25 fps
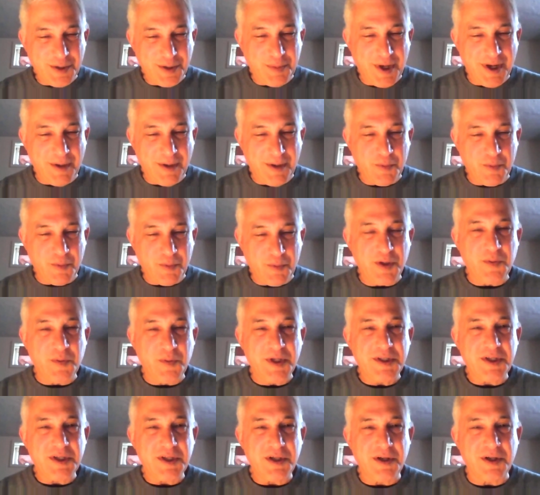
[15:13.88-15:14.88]
Bob, when you
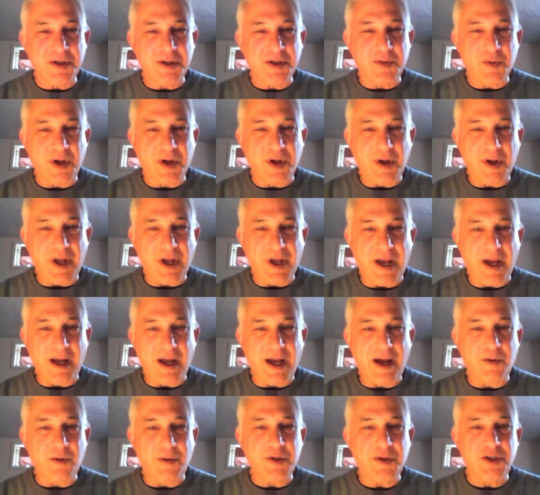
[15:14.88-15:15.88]
returned,
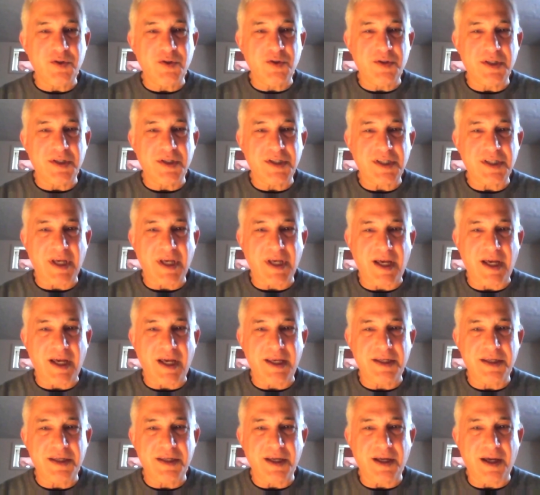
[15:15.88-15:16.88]
how did you
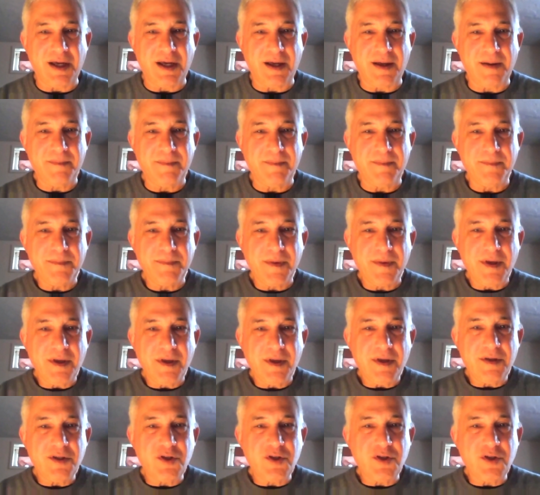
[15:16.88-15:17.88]
decide
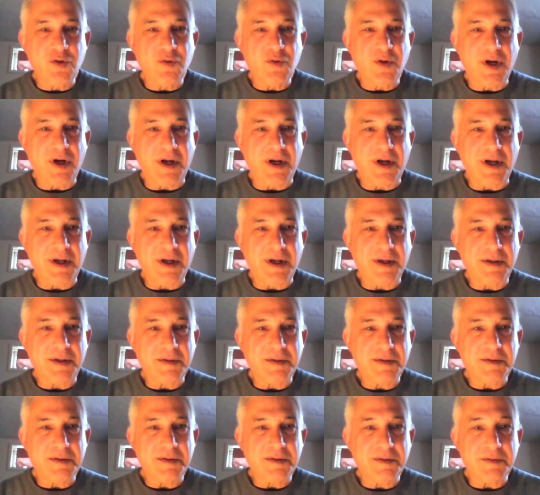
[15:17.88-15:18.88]
to
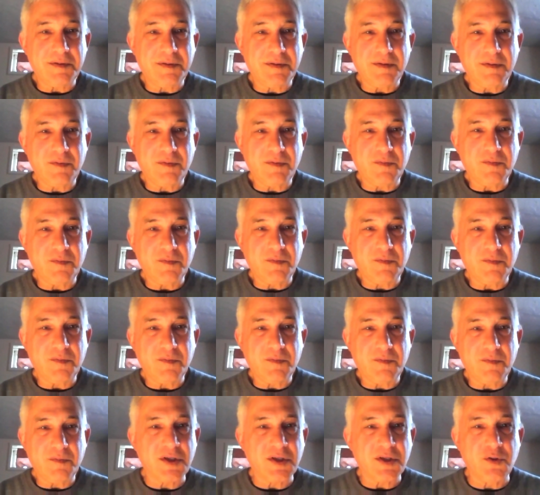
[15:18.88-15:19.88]
return
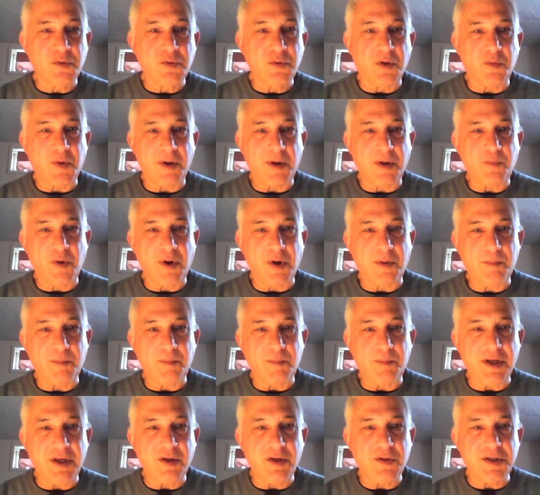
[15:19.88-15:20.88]
to school? What
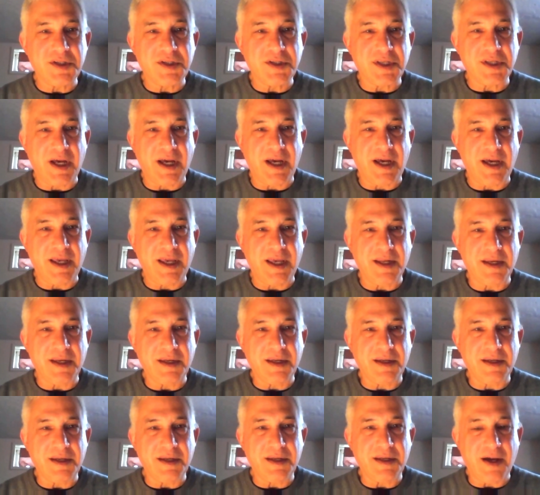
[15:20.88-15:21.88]
made you decide,
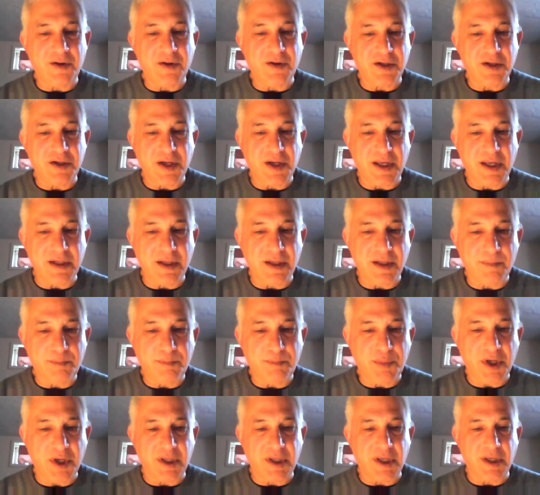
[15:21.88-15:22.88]
and how did you end up
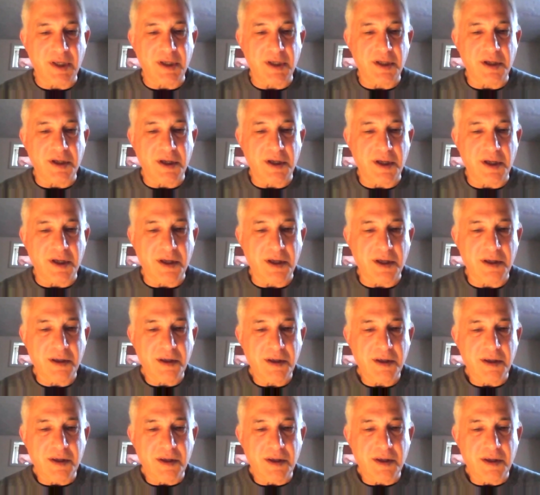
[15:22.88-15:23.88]
picking
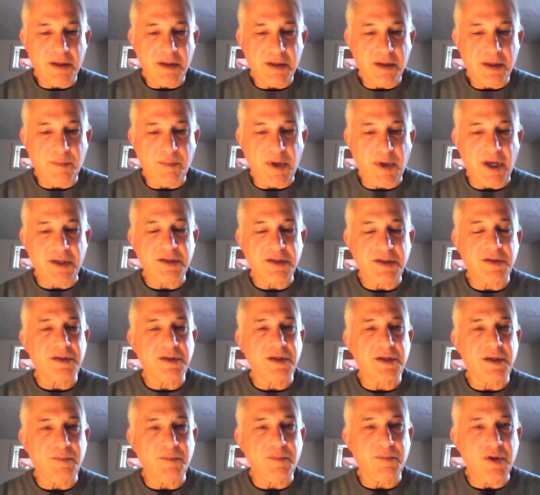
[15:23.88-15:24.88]
the Master's in
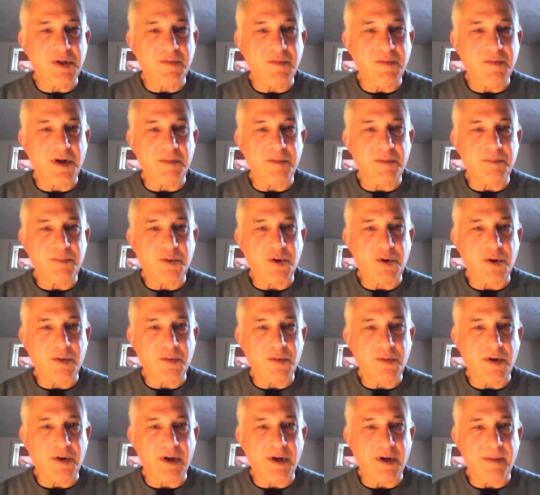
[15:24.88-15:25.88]
Community Development
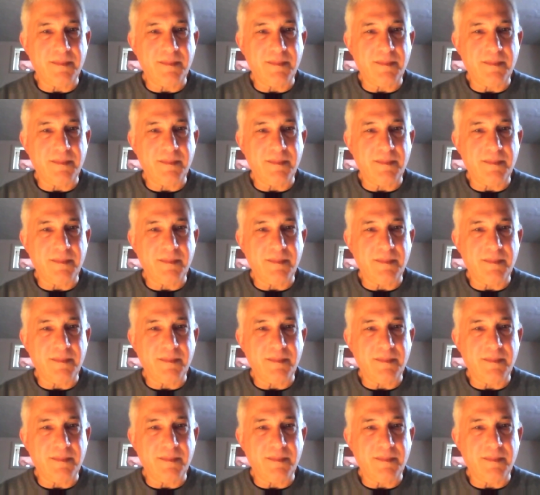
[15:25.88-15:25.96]
program?